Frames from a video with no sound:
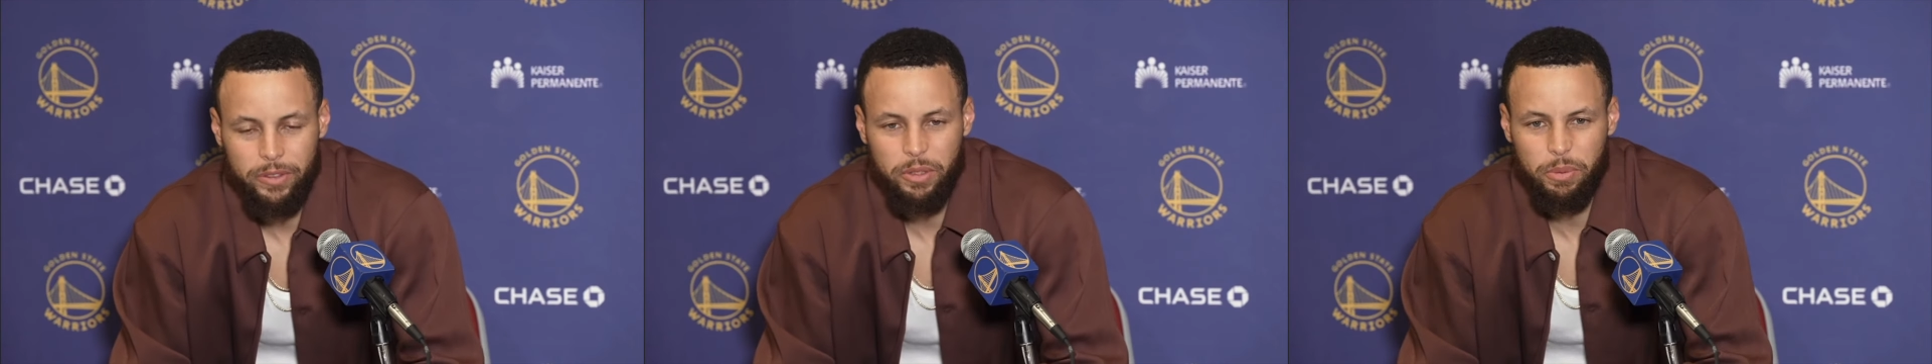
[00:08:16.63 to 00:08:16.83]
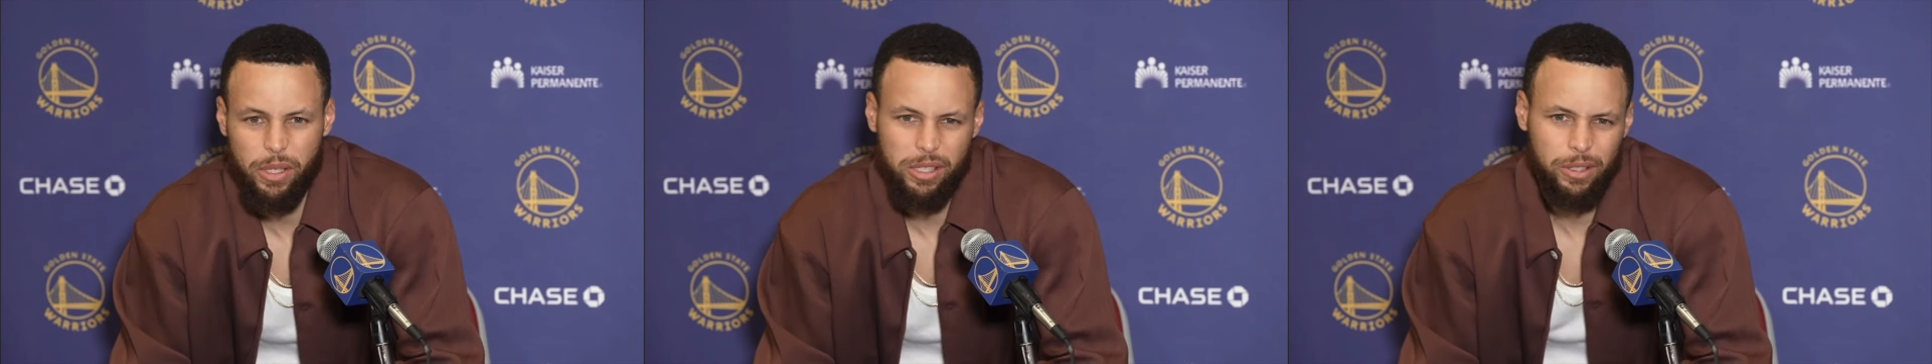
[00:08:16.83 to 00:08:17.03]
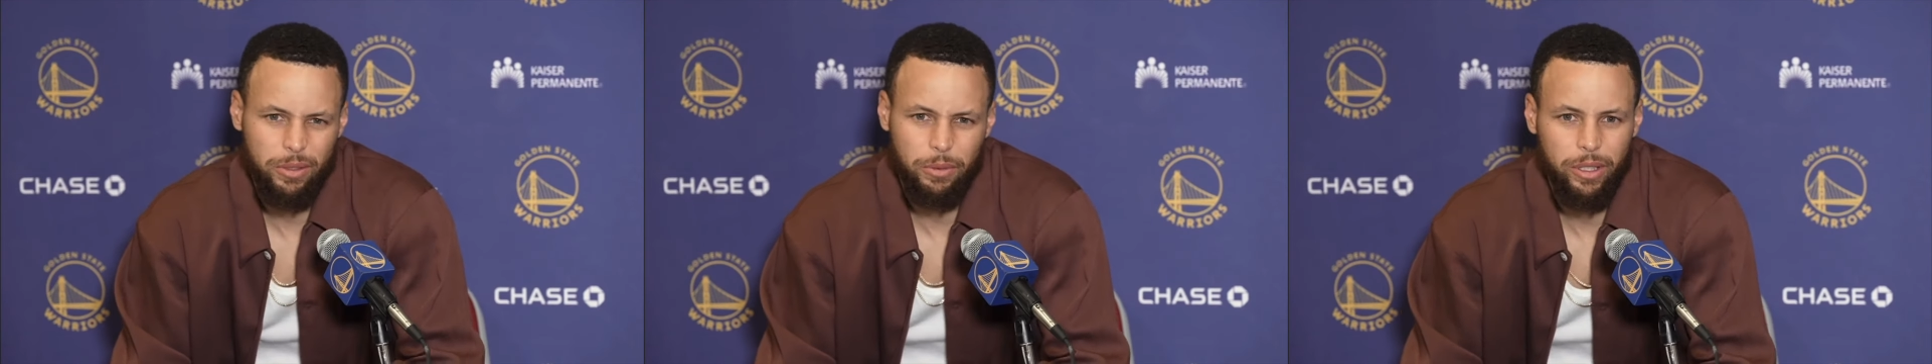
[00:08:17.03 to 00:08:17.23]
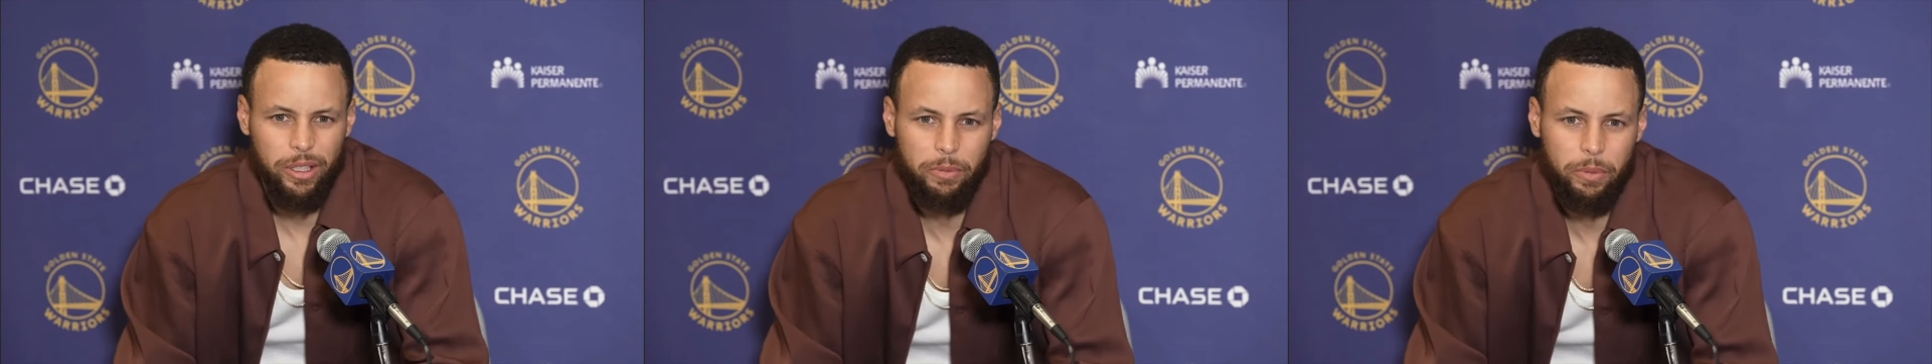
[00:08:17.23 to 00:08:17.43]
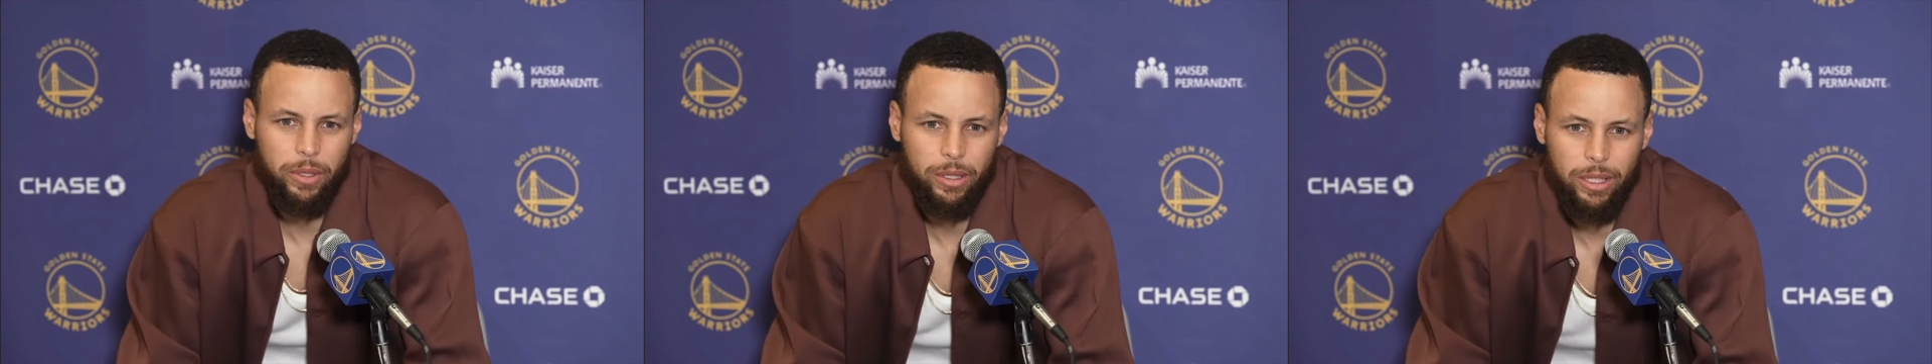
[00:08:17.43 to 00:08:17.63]
especially where
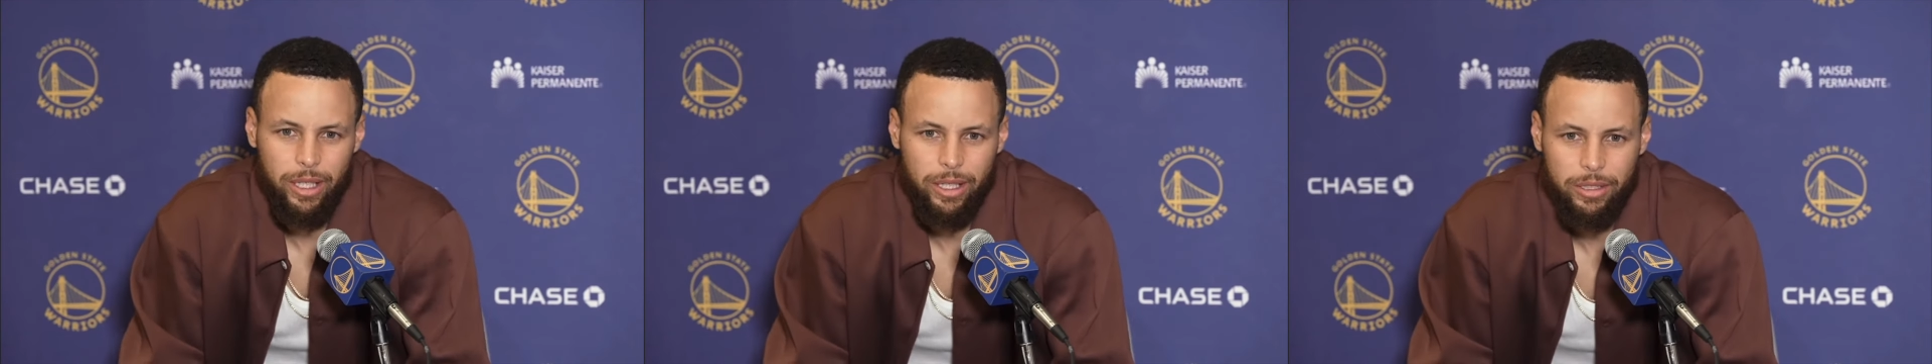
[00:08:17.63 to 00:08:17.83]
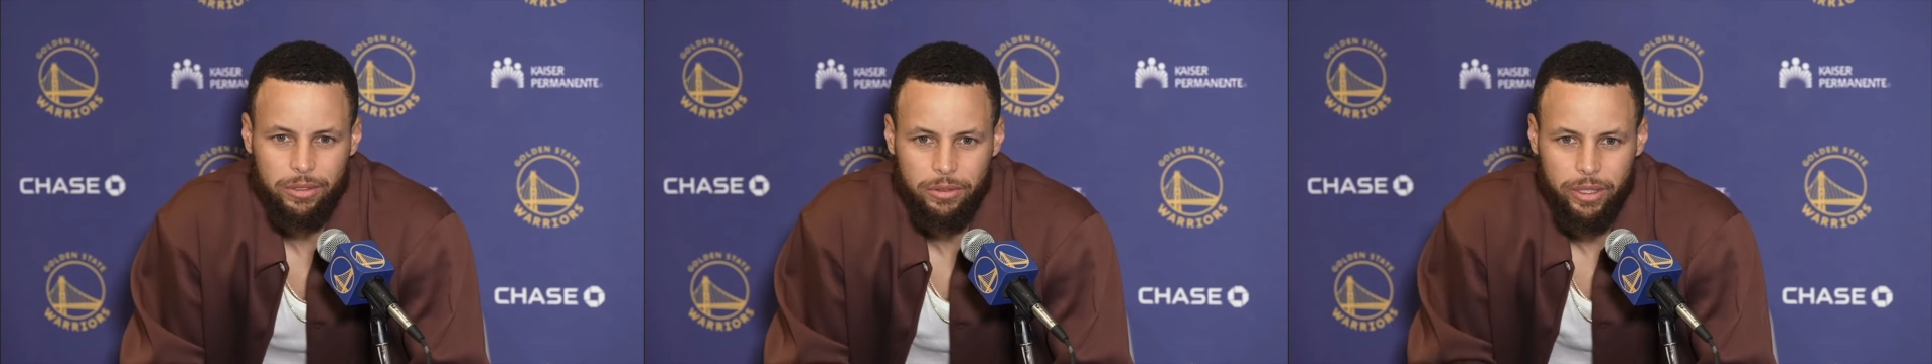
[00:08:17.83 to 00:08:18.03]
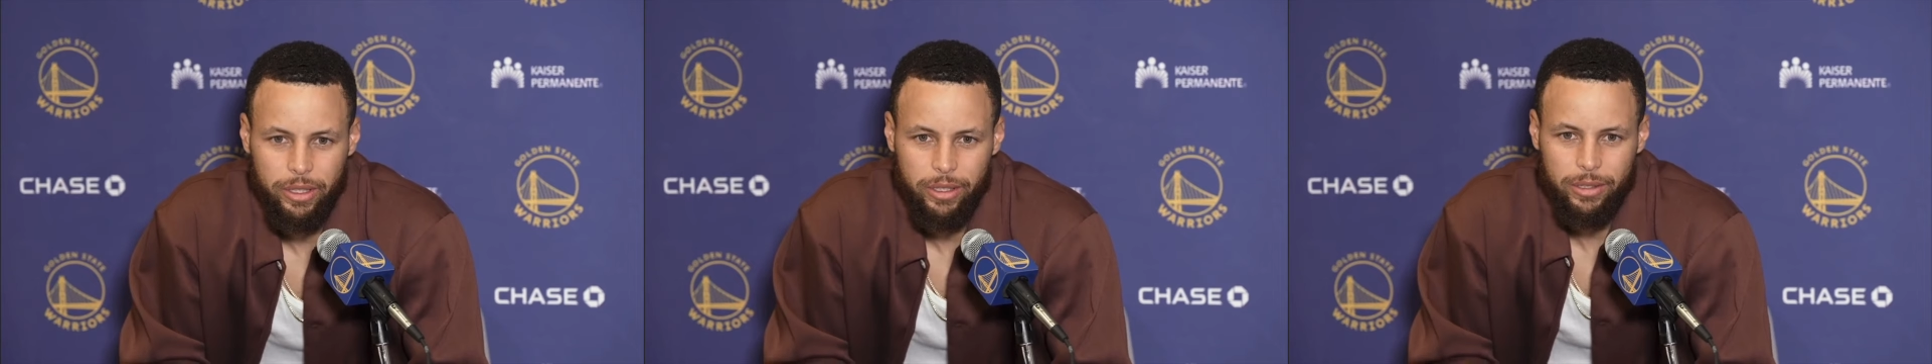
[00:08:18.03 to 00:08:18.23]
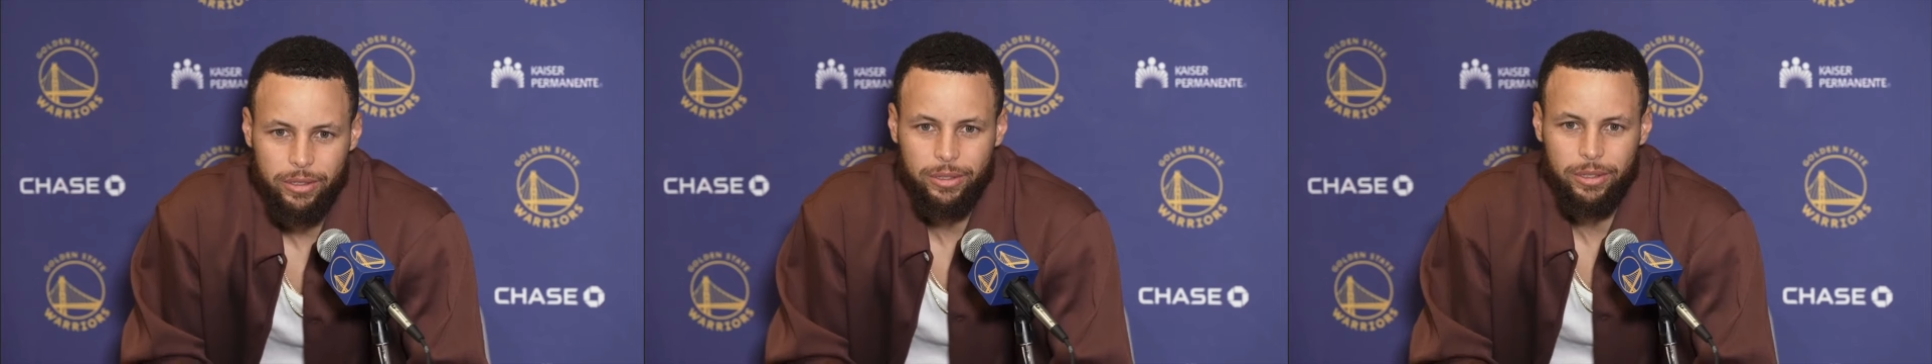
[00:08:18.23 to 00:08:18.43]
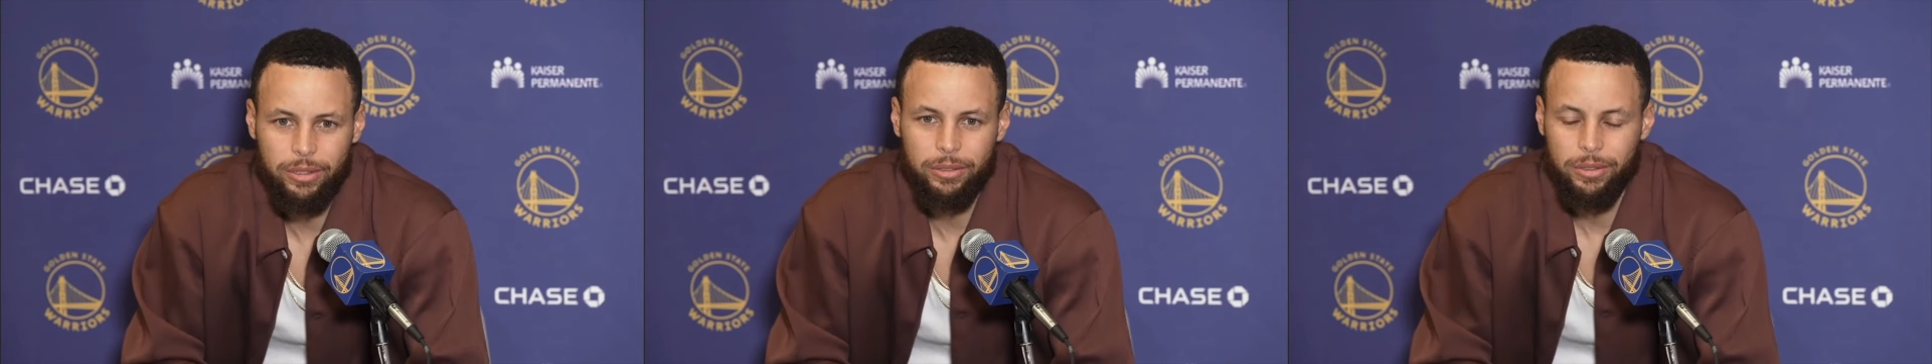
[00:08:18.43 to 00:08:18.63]
they've been the last three years.
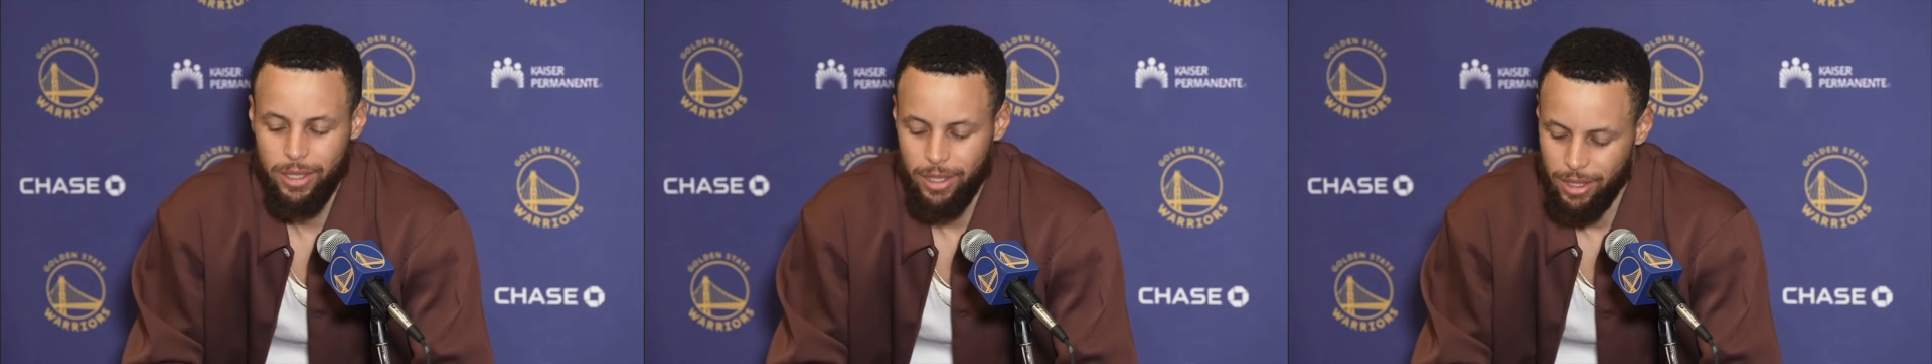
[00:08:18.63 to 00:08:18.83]
So